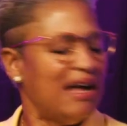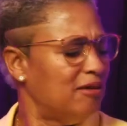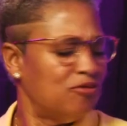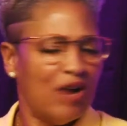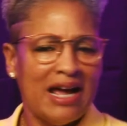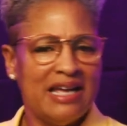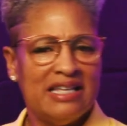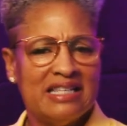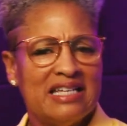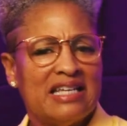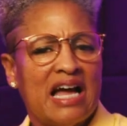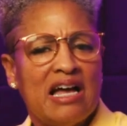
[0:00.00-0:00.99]
Right.
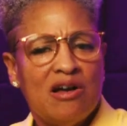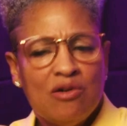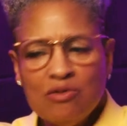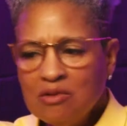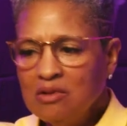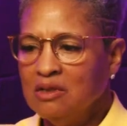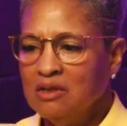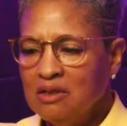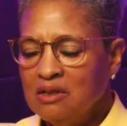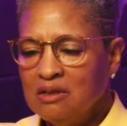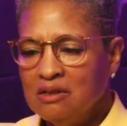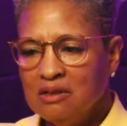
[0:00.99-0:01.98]
Like, how
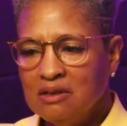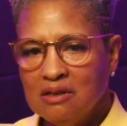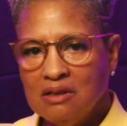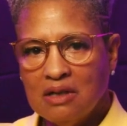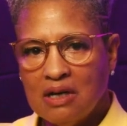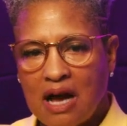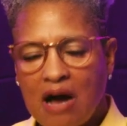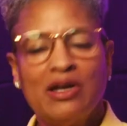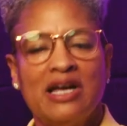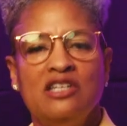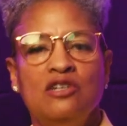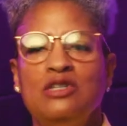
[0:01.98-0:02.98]

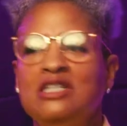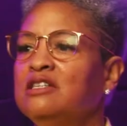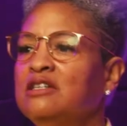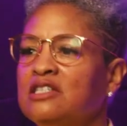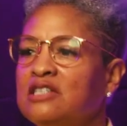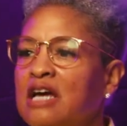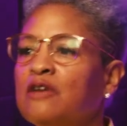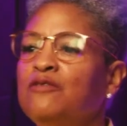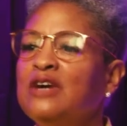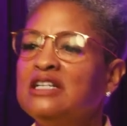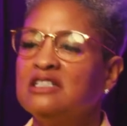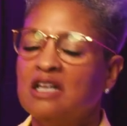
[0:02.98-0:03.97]
can you
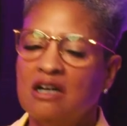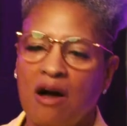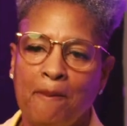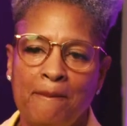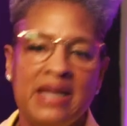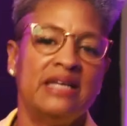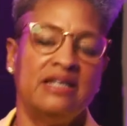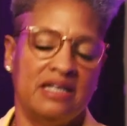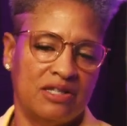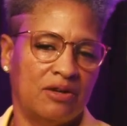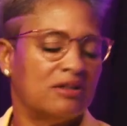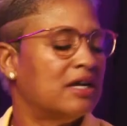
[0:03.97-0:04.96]
sacrifice a mate
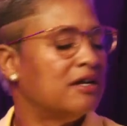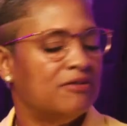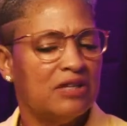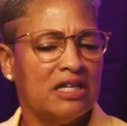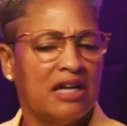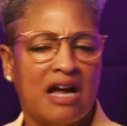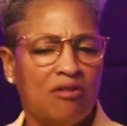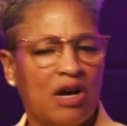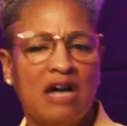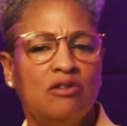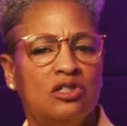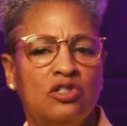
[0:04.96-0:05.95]
in your life? Like, how
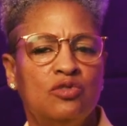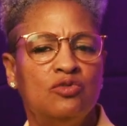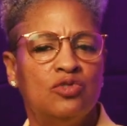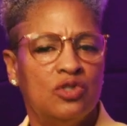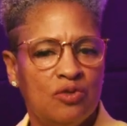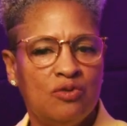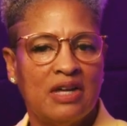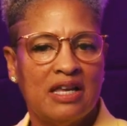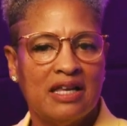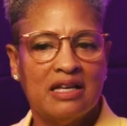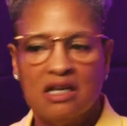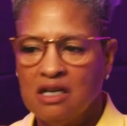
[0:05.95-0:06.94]
could you do
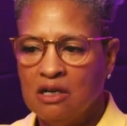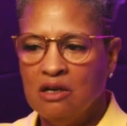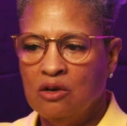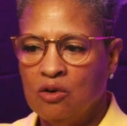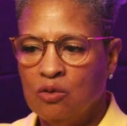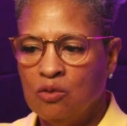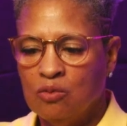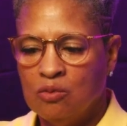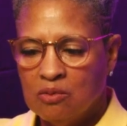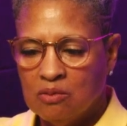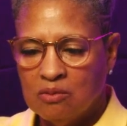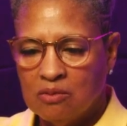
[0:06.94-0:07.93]
that? Like,
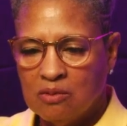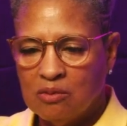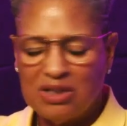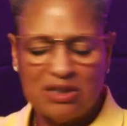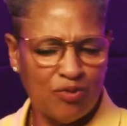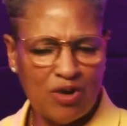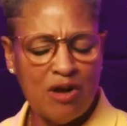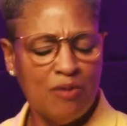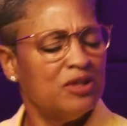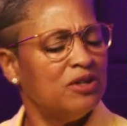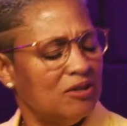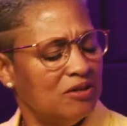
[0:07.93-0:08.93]
what's
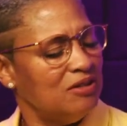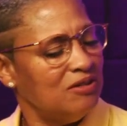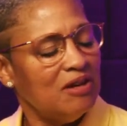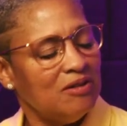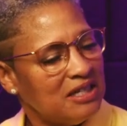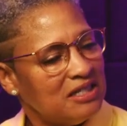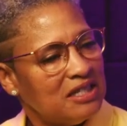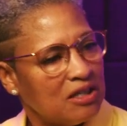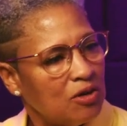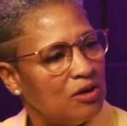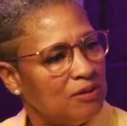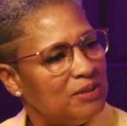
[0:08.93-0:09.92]
wrong with her? You know, that's
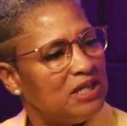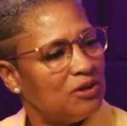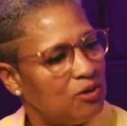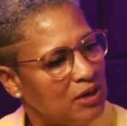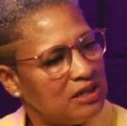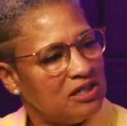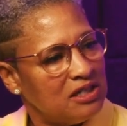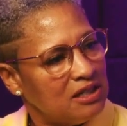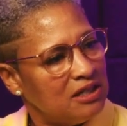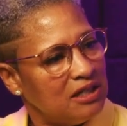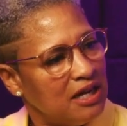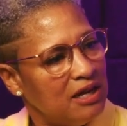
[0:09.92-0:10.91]
going to be the
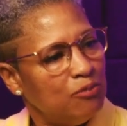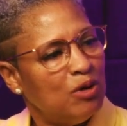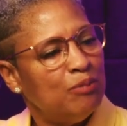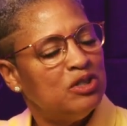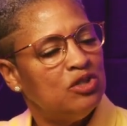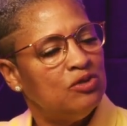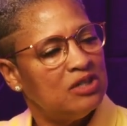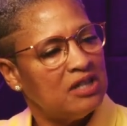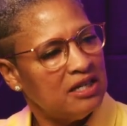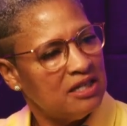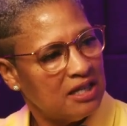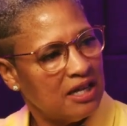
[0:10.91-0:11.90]
question. And what would you
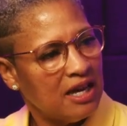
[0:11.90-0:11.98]
say to that?